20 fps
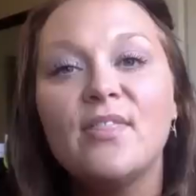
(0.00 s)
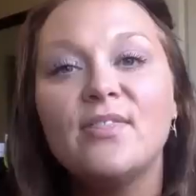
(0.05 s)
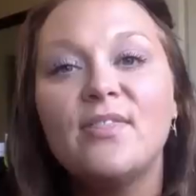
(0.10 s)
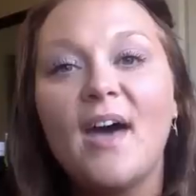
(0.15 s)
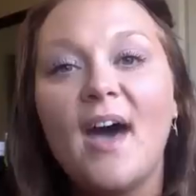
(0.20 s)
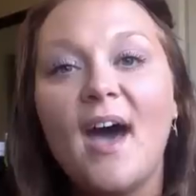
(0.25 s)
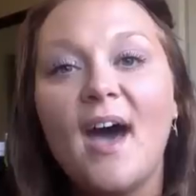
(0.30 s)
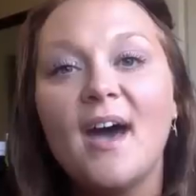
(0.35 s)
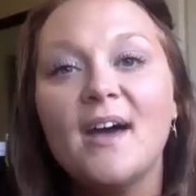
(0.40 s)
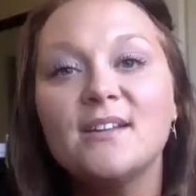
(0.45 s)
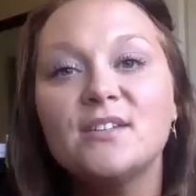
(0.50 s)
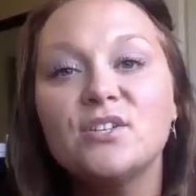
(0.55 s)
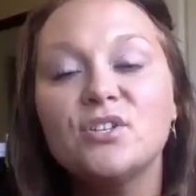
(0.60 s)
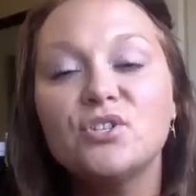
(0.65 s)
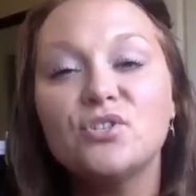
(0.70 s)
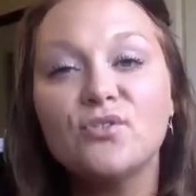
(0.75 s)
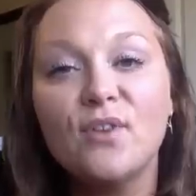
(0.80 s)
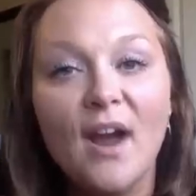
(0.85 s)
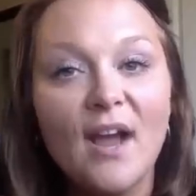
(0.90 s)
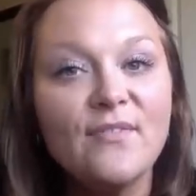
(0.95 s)
that
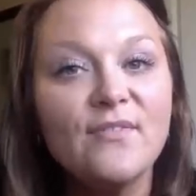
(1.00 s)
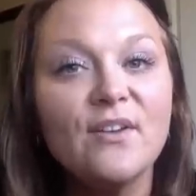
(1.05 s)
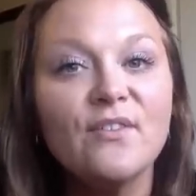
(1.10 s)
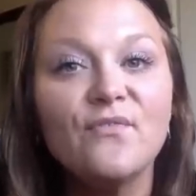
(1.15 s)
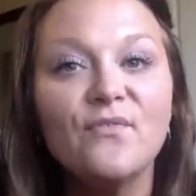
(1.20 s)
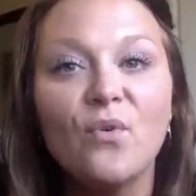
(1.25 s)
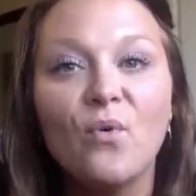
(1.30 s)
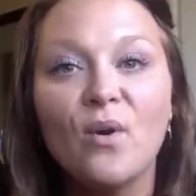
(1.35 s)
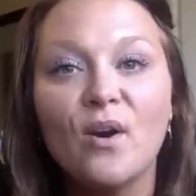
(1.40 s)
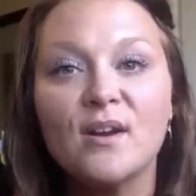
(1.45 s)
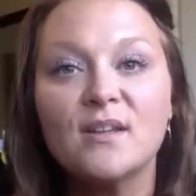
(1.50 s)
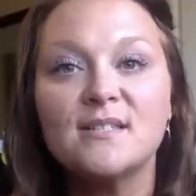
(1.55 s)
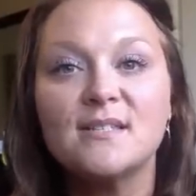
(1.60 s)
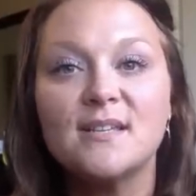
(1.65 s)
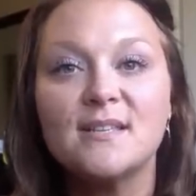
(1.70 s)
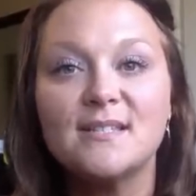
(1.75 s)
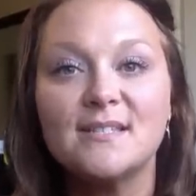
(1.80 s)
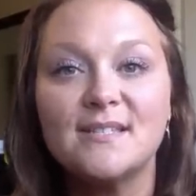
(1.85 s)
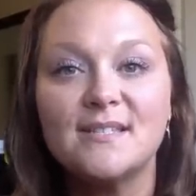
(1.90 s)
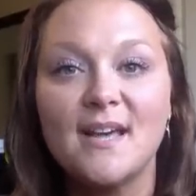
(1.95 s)
driving force
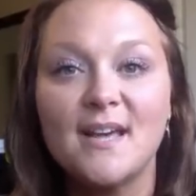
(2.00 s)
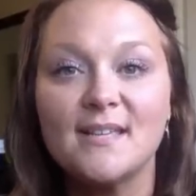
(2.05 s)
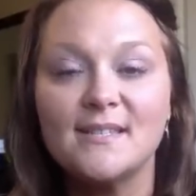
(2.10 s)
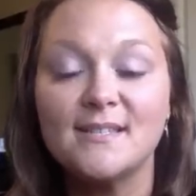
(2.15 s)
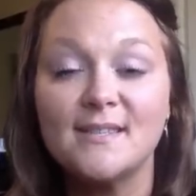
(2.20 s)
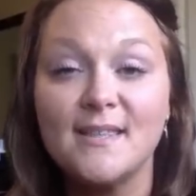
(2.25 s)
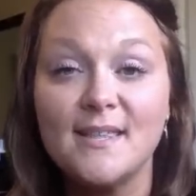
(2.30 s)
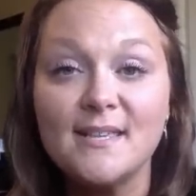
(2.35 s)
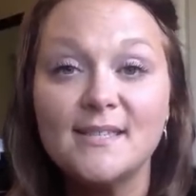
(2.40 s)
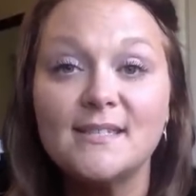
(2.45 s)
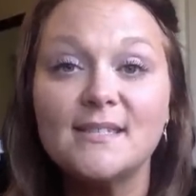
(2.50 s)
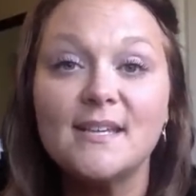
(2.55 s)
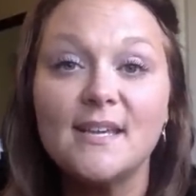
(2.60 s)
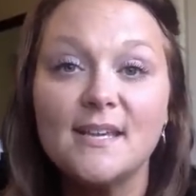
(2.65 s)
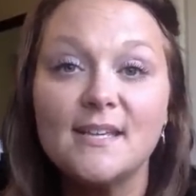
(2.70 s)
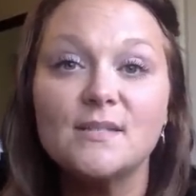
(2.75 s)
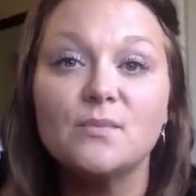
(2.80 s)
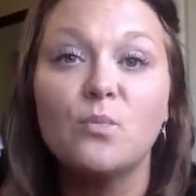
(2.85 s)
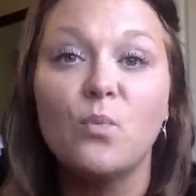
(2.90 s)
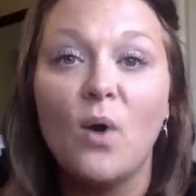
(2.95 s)
that says, this
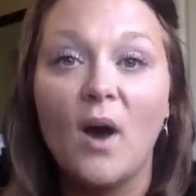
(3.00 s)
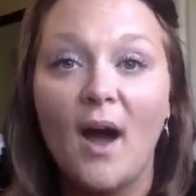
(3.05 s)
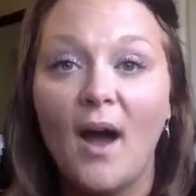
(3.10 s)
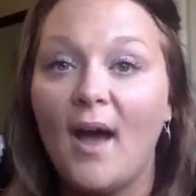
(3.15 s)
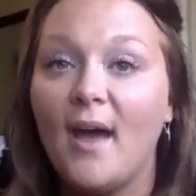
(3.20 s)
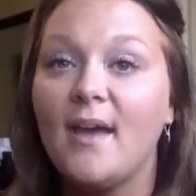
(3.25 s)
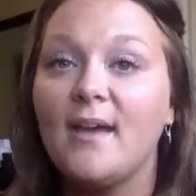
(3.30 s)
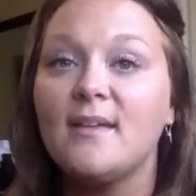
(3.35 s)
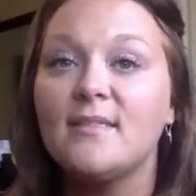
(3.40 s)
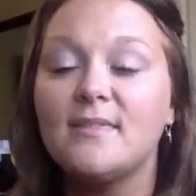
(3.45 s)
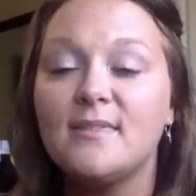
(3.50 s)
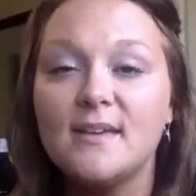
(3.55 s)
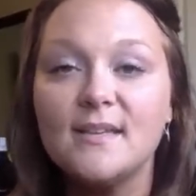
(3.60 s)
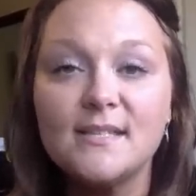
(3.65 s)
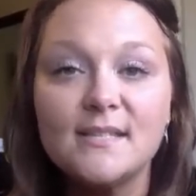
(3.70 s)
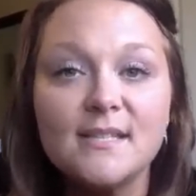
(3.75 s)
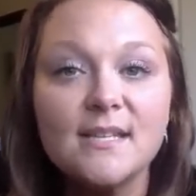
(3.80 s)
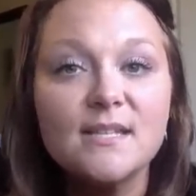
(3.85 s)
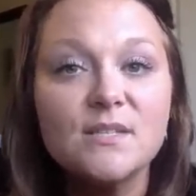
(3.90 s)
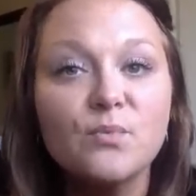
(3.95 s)
is why. This
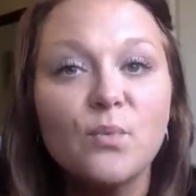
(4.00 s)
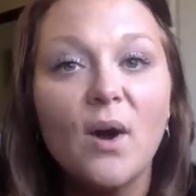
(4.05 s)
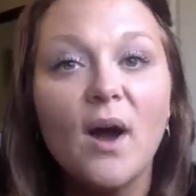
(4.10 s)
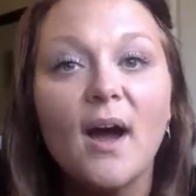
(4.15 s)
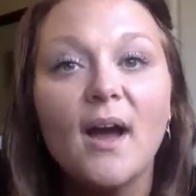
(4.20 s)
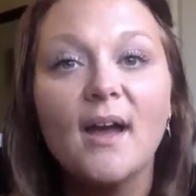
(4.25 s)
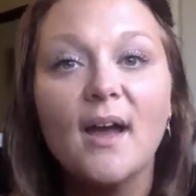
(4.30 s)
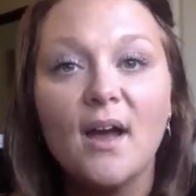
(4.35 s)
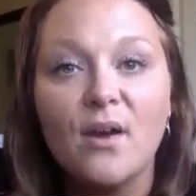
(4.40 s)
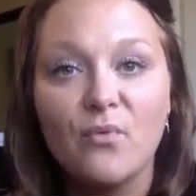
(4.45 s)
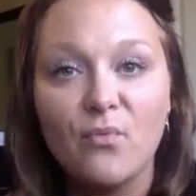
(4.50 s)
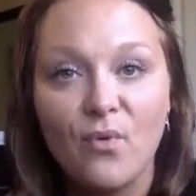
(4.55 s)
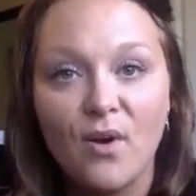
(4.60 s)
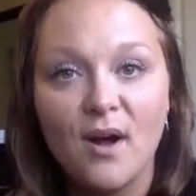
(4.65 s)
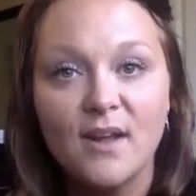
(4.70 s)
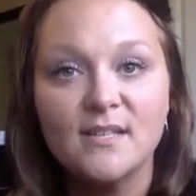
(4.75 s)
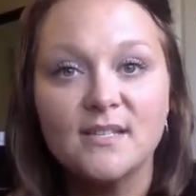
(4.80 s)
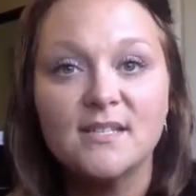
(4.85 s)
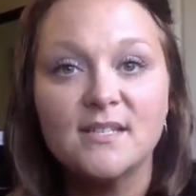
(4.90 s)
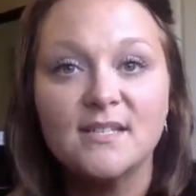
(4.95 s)
is why I
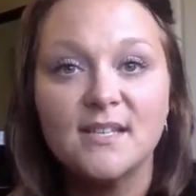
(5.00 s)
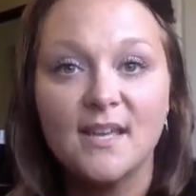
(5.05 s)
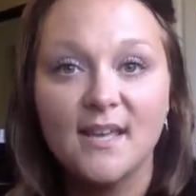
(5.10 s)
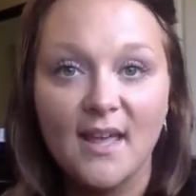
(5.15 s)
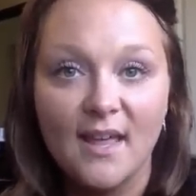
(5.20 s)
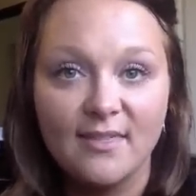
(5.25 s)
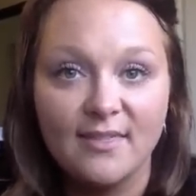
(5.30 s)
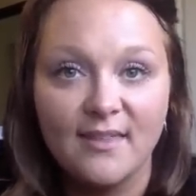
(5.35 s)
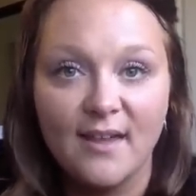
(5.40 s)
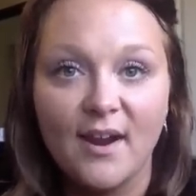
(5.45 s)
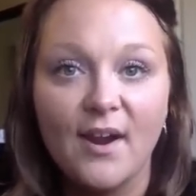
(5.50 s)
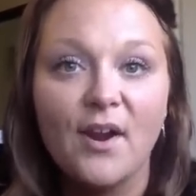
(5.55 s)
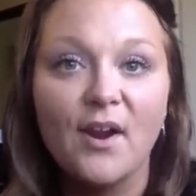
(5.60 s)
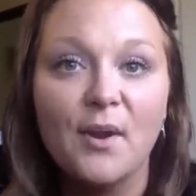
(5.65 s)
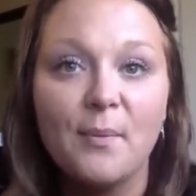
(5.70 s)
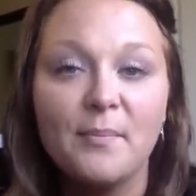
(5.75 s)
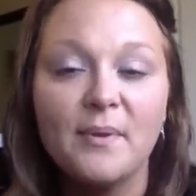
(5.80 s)
want to get there,